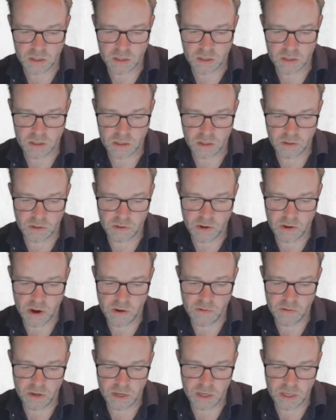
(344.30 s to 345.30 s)
So you
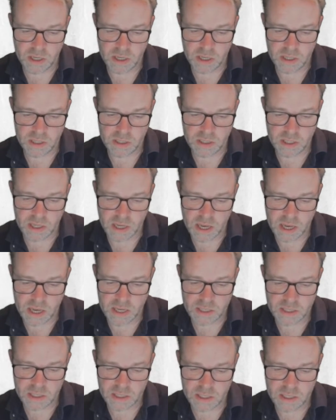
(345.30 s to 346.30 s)
only need to get
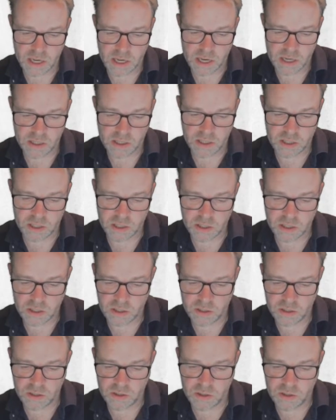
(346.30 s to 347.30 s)
SSH
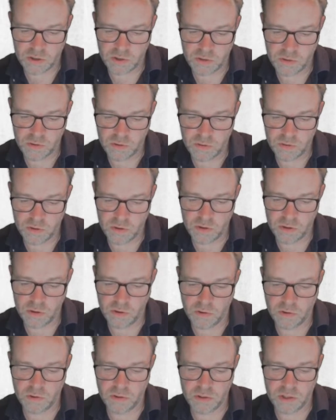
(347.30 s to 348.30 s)
to
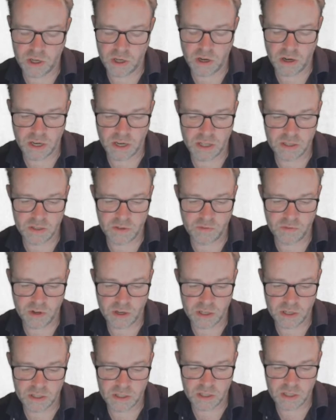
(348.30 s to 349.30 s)
your target
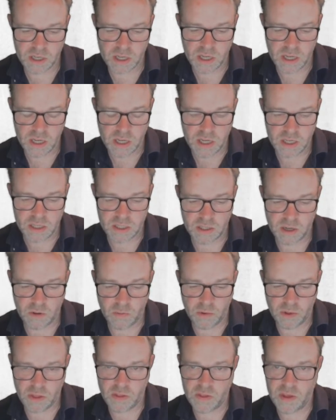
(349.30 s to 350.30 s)
device. So
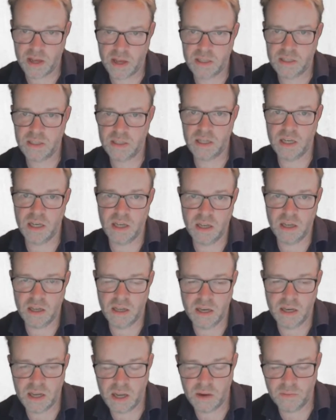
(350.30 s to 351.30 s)
whether that's
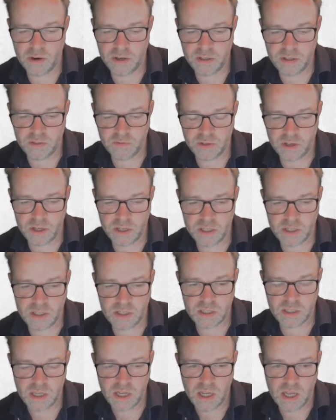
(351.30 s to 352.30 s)
a network
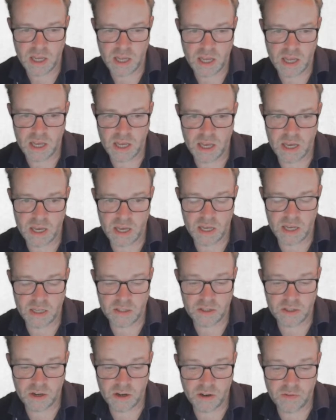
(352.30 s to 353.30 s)
device, uh, a
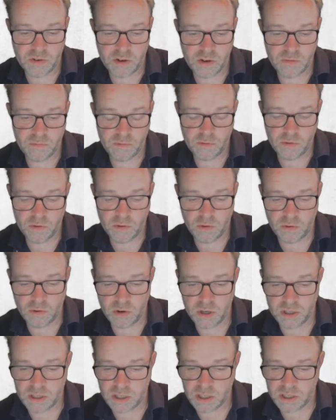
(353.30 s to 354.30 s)
server, or
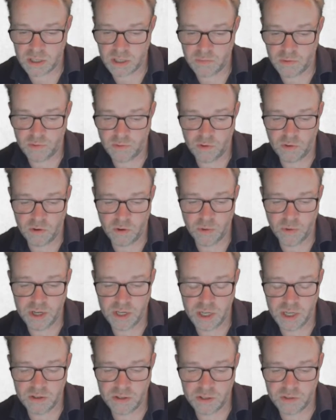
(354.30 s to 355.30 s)
as I said before, a
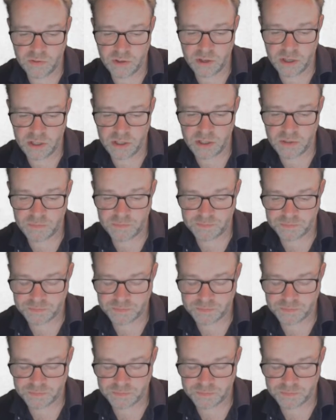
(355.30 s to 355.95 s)
Windows device.